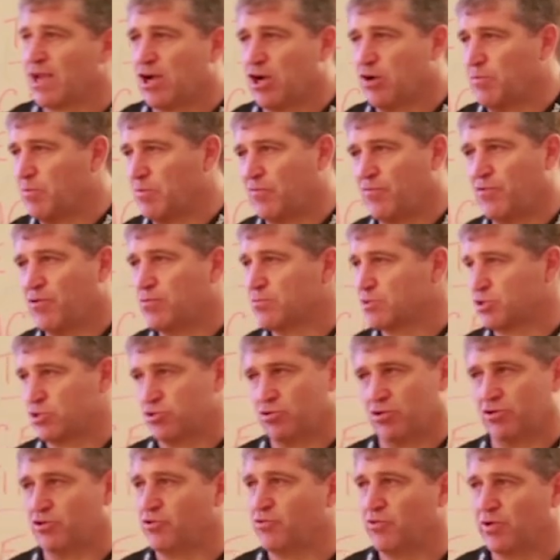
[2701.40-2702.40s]
on high performance,
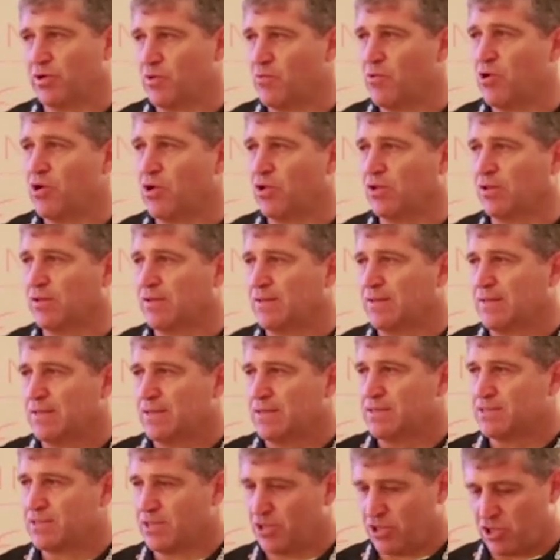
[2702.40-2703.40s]
you're not doing well.
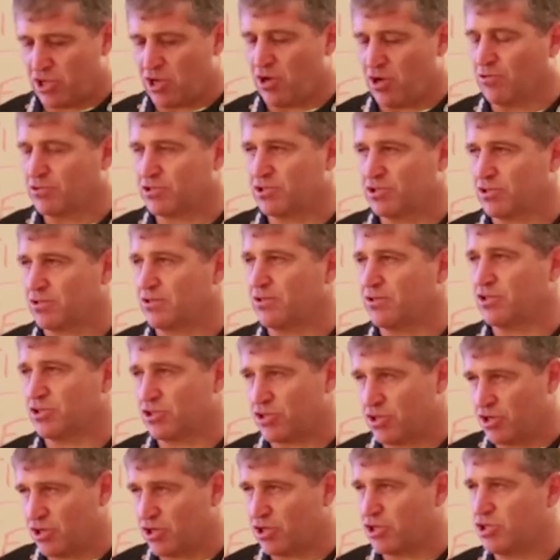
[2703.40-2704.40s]
So your culture, you're
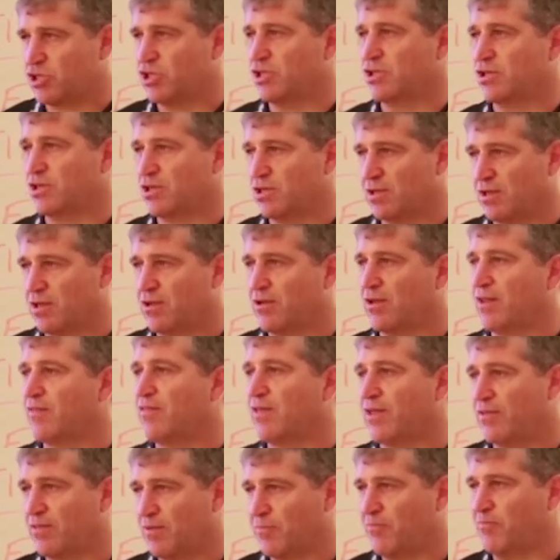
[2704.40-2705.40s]
just going to continue, and,
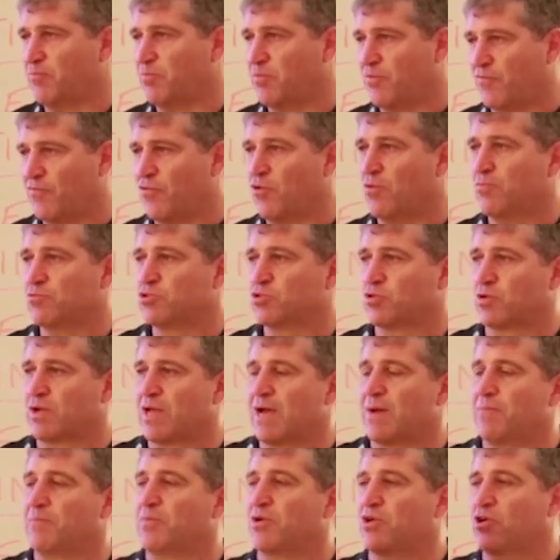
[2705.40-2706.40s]
and then the performance will
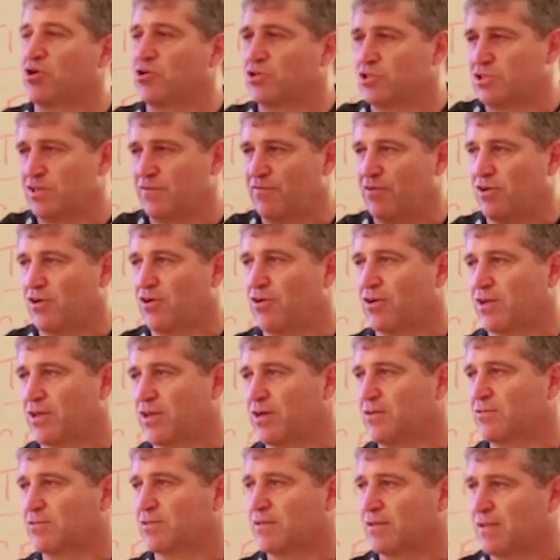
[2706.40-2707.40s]
come because of your high
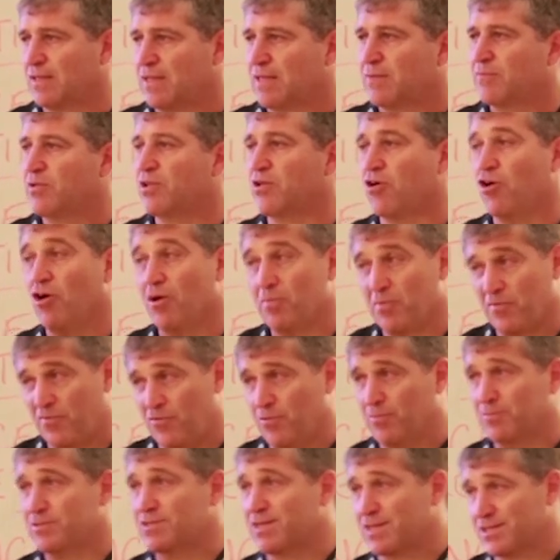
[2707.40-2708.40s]
culture. But high
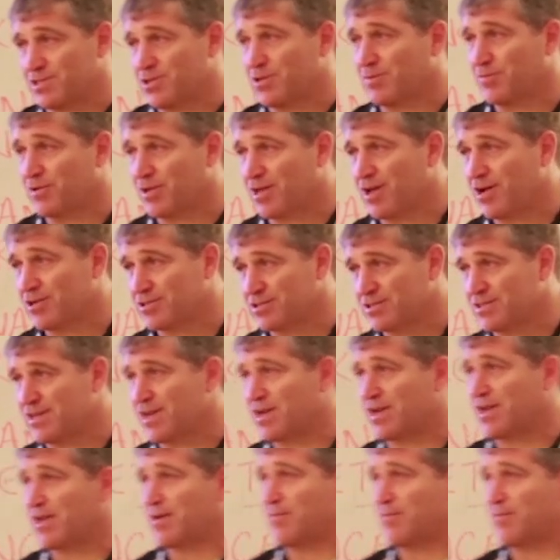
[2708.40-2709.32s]
performance does help your culture, no